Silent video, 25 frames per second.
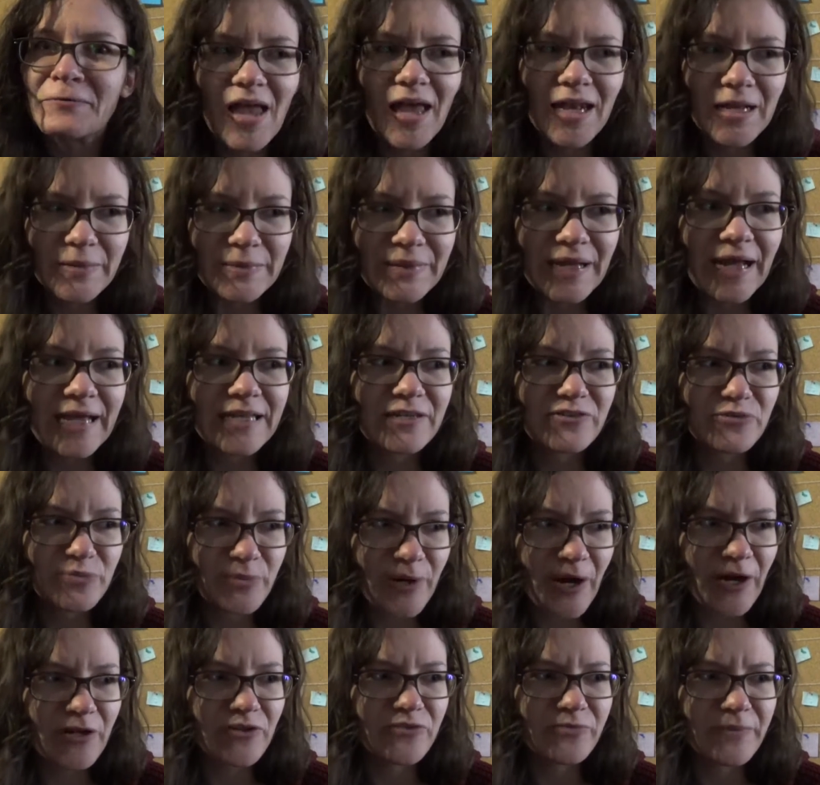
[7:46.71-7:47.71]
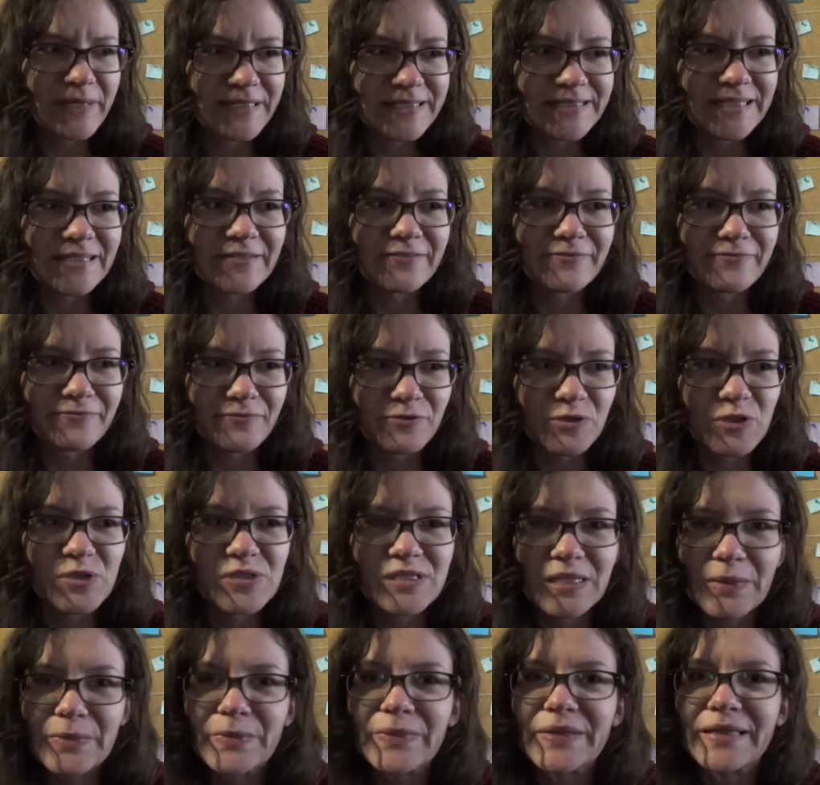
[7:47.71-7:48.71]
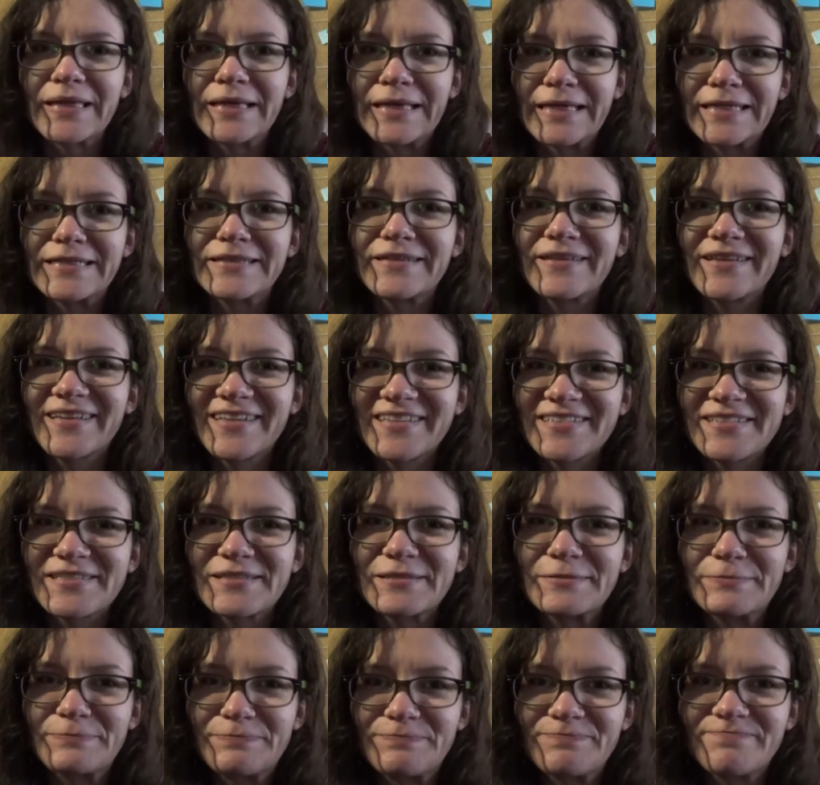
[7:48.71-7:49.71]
And I'm kind of proud of myself for stumbling into this.